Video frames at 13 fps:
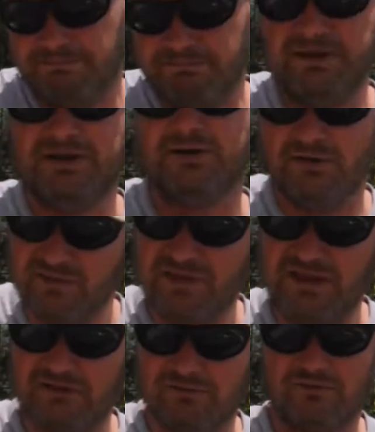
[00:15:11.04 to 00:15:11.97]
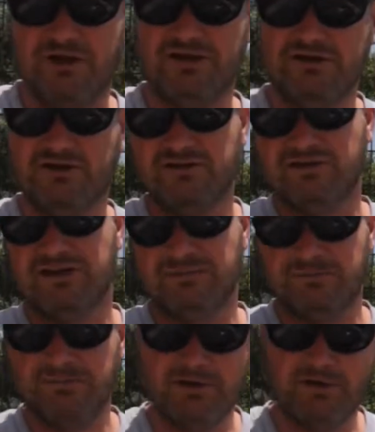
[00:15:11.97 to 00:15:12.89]
bigger things, right? You just need a
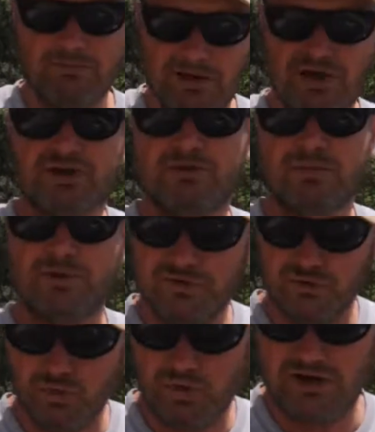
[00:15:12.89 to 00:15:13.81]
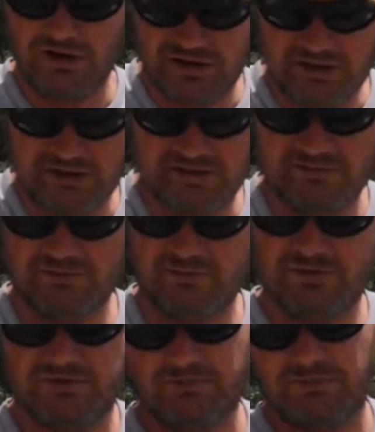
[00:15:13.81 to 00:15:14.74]
bigger bucket to put
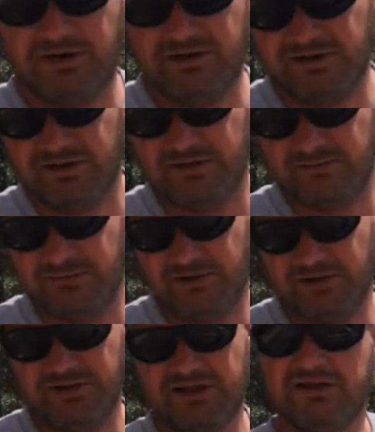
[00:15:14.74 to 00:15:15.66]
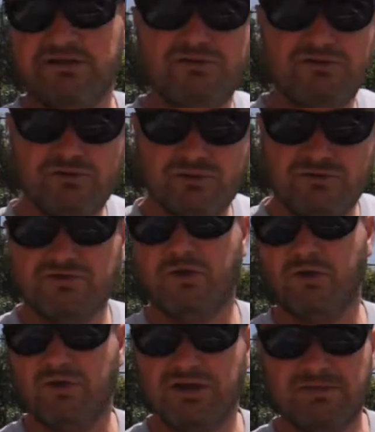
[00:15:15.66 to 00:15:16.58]
the barley in to
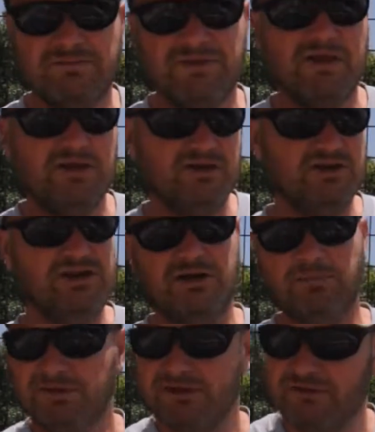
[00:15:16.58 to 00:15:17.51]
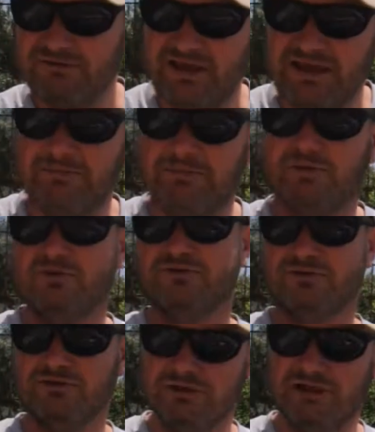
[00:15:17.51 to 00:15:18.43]
soak. You need a bigger table
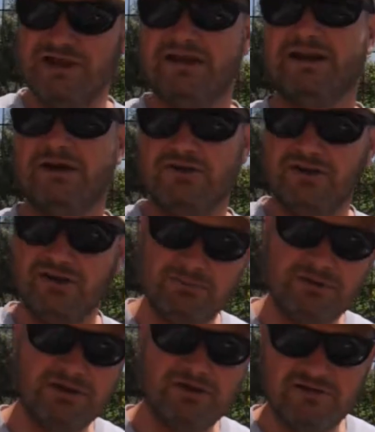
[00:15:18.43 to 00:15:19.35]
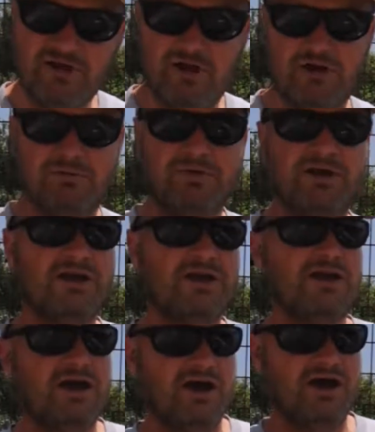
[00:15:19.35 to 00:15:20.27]
to lay it out. You need a bigger tarp.
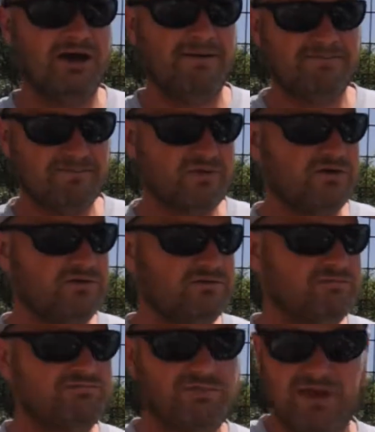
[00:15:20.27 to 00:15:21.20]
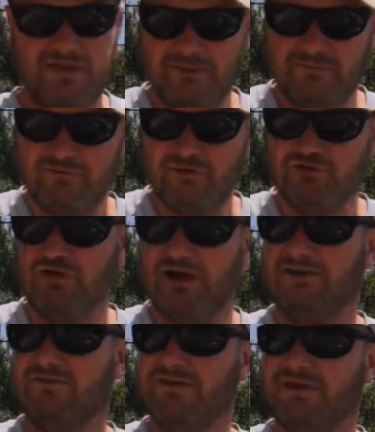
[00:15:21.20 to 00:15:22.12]
And then for the
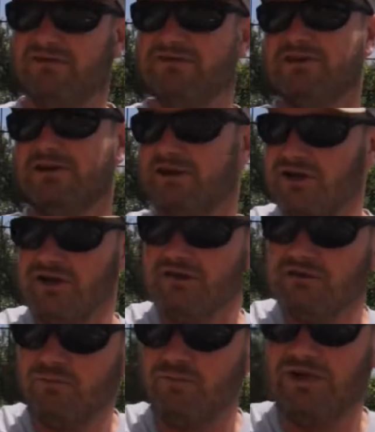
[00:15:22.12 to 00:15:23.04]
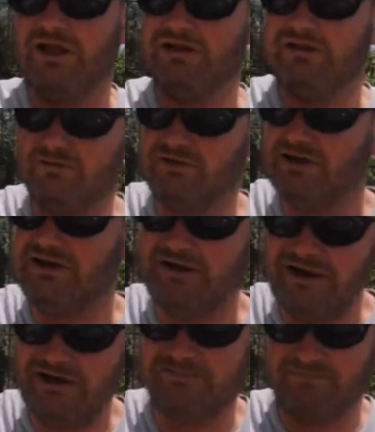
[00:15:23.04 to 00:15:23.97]
drying phase, what I do is I
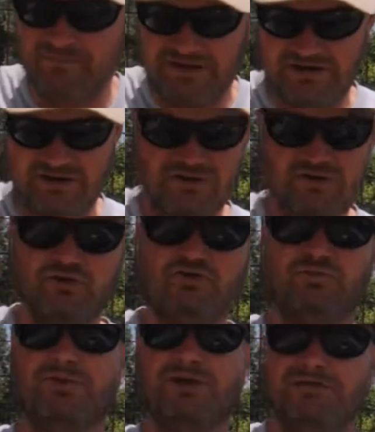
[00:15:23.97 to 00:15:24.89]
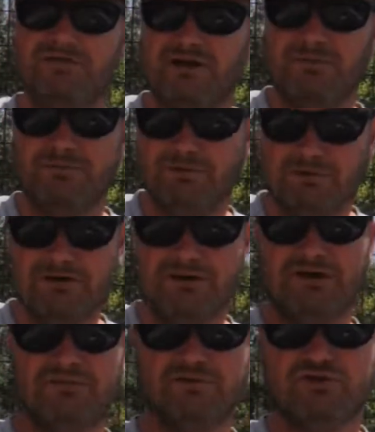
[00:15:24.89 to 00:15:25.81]
had a huge piece, a couple
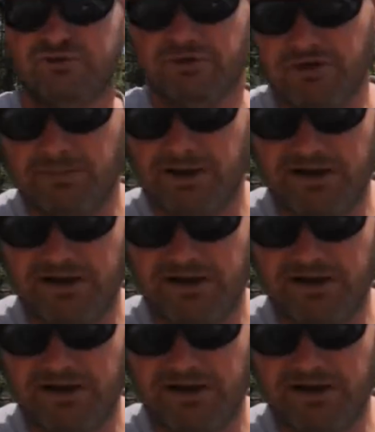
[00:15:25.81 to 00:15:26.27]
refrigerator